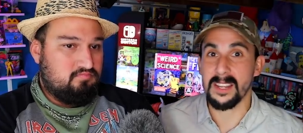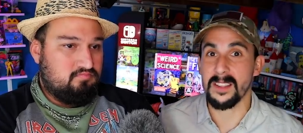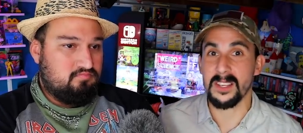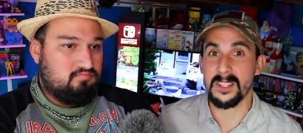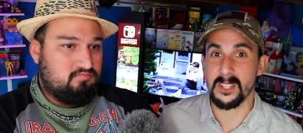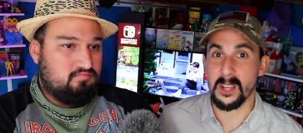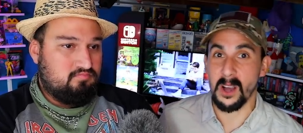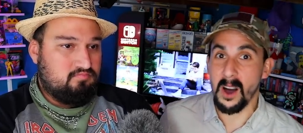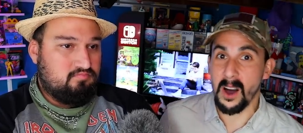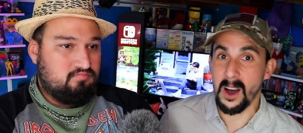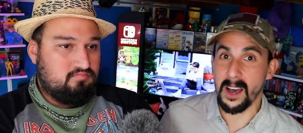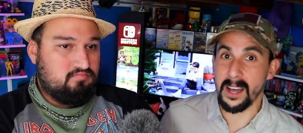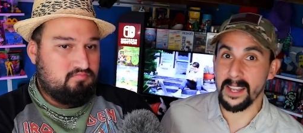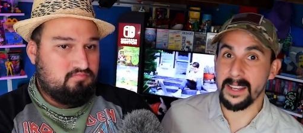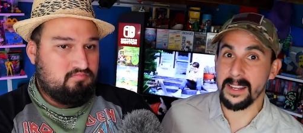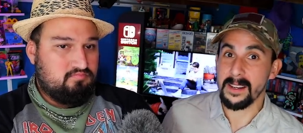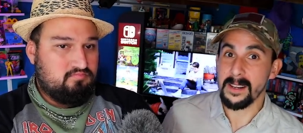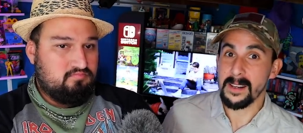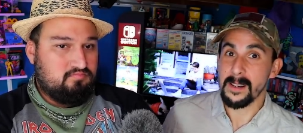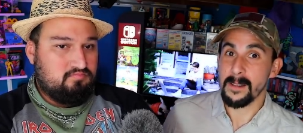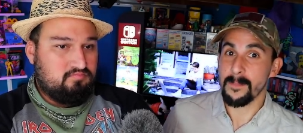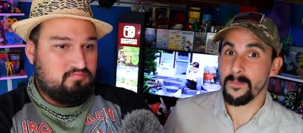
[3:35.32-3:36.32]
Speaker 1: of this
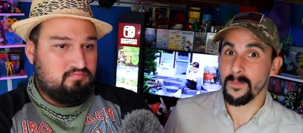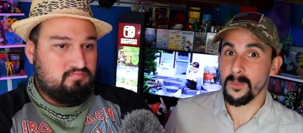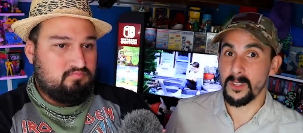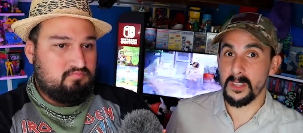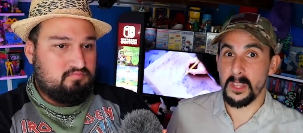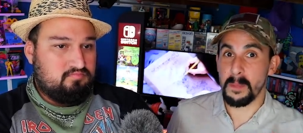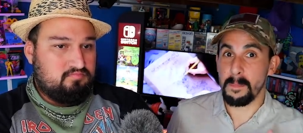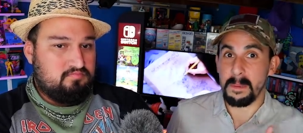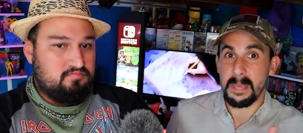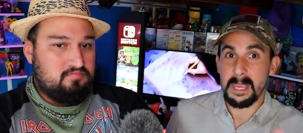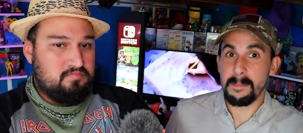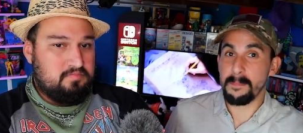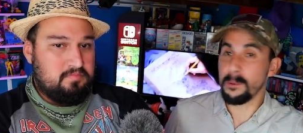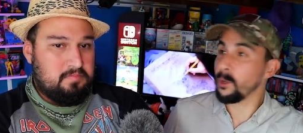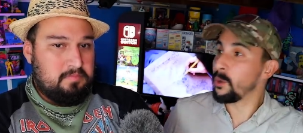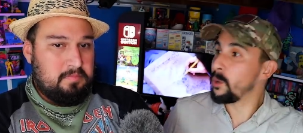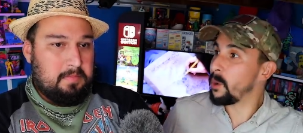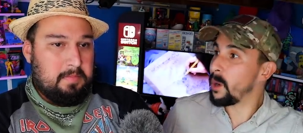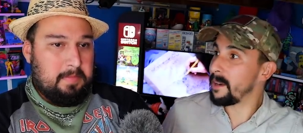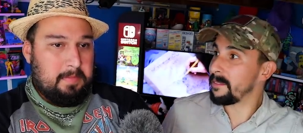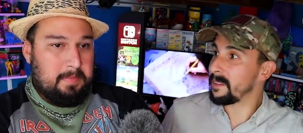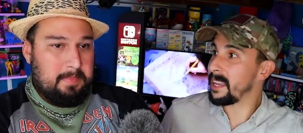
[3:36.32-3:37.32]
on to the
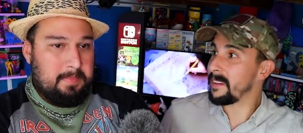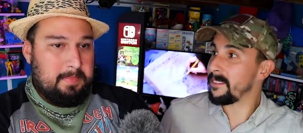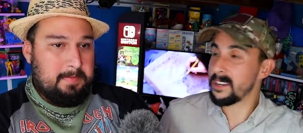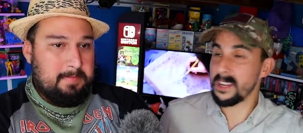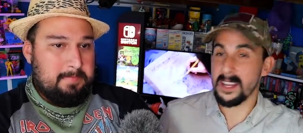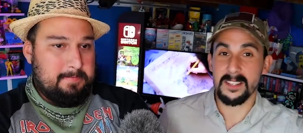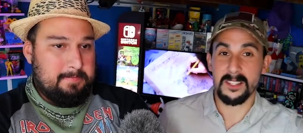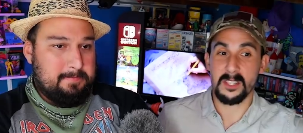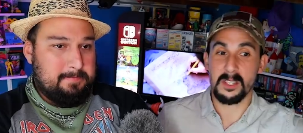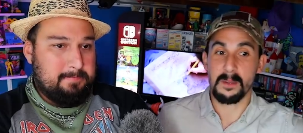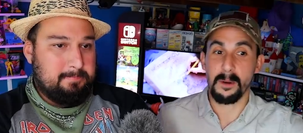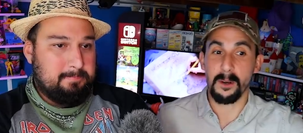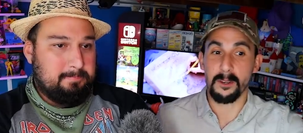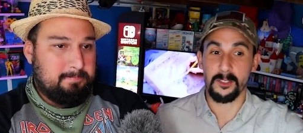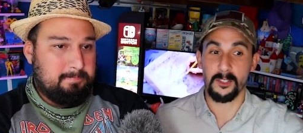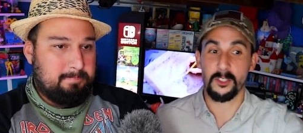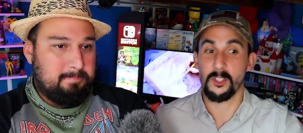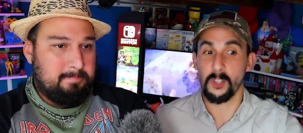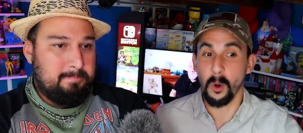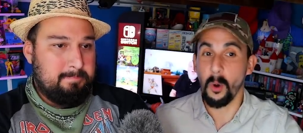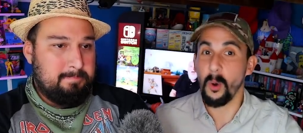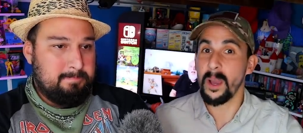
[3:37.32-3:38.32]
people who have given us the
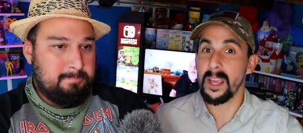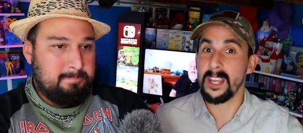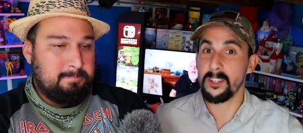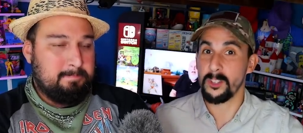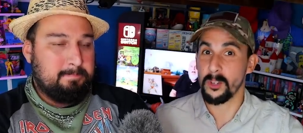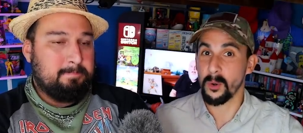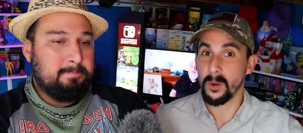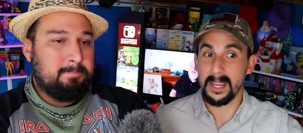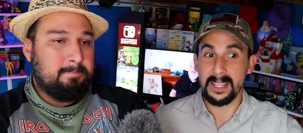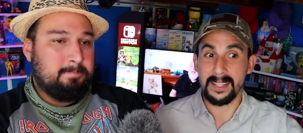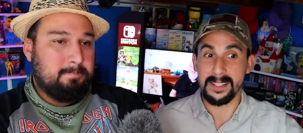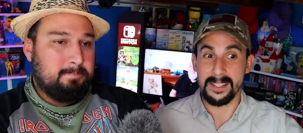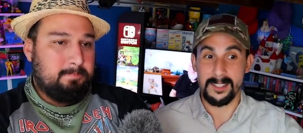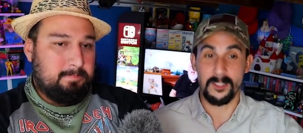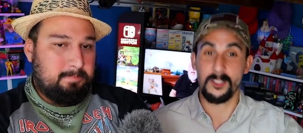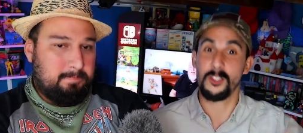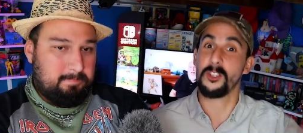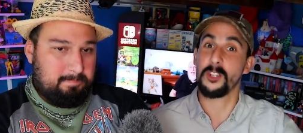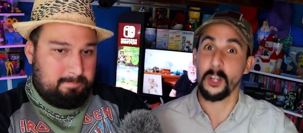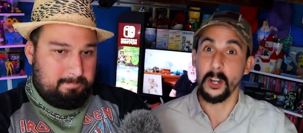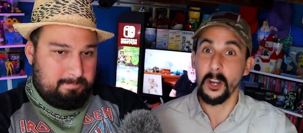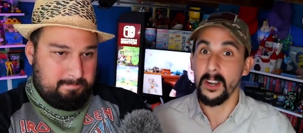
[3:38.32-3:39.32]
most joy during this
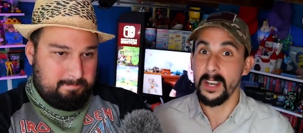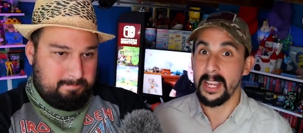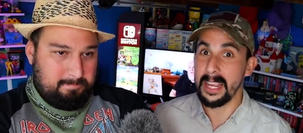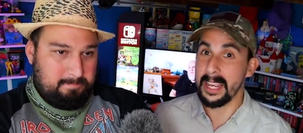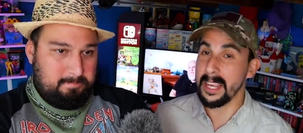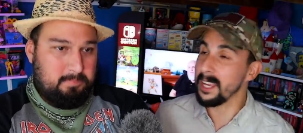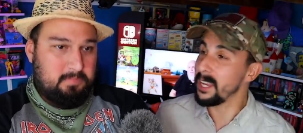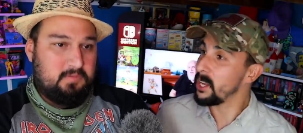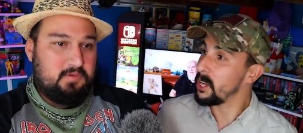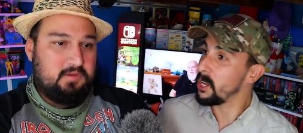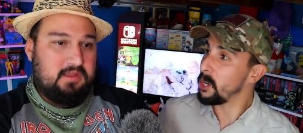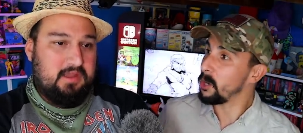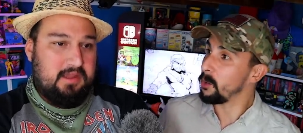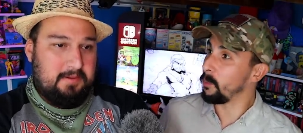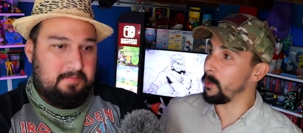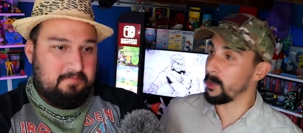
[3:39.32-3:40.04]
journey, yeah.